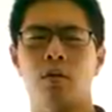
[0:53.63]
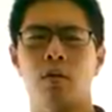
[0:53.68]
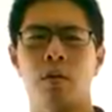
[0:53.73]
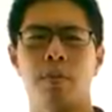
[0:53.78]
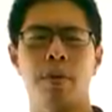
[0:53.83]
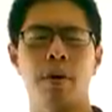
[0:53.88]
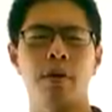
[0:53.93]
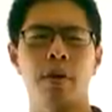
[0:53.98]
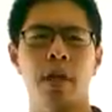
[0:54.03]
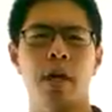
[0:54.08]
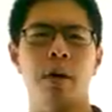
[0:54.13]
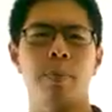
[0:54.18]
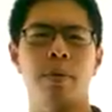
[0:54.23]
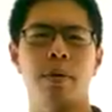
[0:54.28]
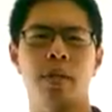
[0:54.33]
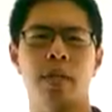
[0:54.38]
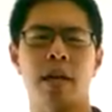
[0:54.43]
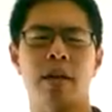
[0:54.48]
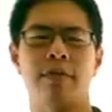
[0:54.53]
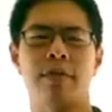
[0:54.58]
will both help
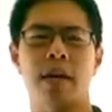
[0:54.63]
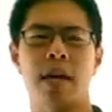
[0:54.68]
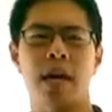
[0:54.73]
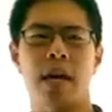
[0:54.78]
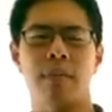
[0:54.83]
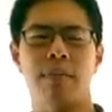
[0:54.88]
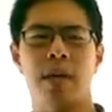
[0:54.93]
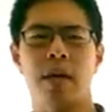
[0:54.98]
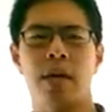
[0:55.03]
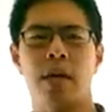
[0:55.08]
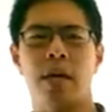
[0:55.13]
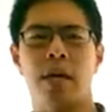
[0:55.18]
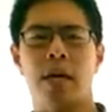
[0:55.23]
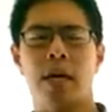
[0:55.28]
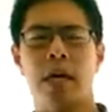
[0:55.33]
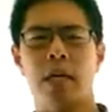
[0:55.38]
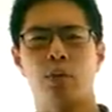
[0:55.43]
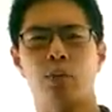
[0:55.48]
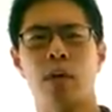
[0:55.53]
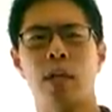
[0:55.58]
you save time
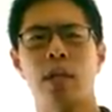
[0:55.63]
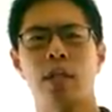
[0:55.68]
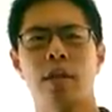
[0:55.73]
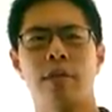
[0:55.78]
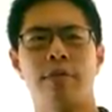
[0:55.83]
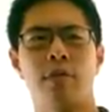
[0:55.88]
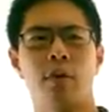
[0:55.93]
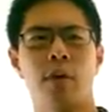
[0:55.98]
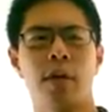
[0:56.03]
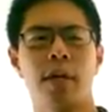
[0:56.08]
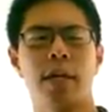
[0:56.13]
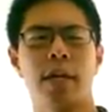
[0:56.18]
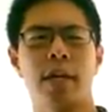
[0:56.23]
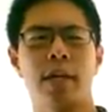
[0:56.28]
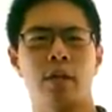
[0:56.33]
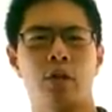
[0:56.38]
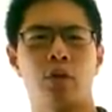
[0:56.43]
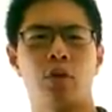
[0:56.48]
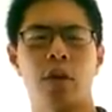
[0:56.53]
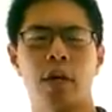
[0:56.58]
as well as avoid
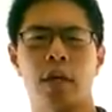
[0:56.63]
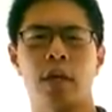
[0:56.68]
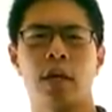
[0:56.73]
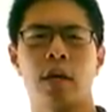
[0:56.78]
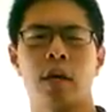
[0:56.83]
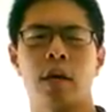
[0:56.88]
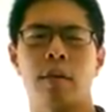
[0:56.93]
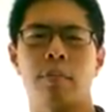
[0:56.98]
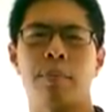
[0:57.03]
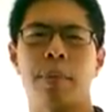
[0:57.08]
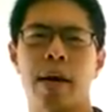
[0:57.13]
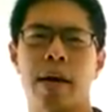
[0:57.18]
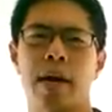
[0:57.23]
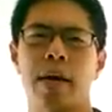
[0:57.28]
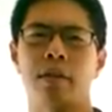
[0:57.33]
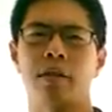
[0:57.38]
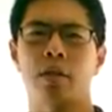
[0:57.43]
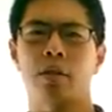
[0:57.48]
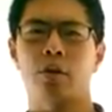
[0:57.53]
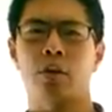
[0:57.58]
getting tricked by
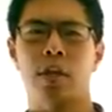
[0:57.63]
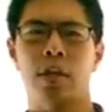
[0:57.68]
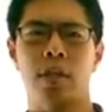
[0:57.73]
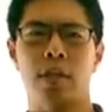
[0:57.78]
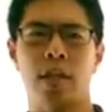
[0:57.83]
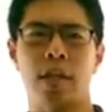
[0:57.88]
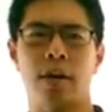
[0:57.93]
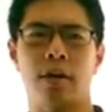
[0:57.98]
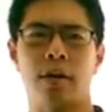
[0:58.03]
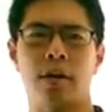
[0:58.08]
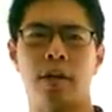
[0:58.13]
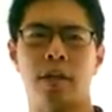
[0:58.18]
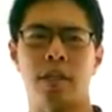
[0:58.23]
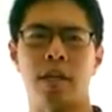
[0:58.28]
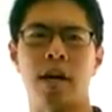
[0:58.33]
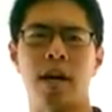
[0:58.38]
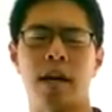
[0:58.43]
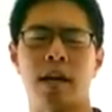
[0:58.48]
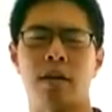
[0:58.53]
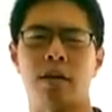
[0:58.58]
answer choices that are
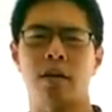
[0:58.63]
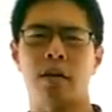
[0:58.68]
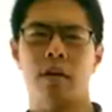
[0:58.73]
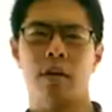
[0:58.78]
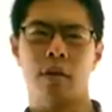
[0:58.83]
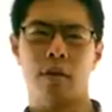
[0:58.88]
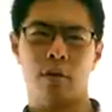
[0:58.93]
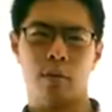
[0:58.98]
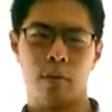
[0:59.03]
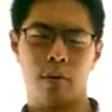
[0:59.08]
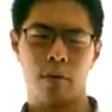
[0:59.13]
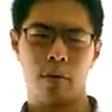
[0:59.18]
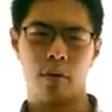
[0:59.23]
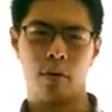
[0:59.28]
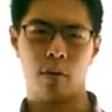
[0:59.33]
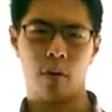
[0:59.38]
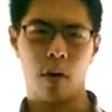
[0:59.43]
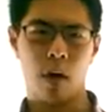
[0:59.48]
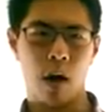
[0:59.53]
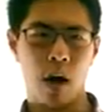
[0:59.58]
designed to throw
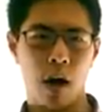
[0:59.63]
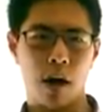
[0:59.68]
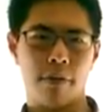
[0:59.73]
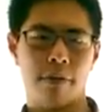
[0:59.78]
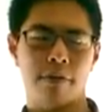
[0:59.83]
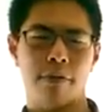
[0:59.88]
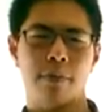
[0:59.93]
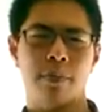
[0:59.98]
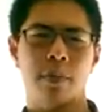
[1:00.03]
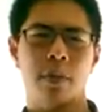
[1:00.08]
you off.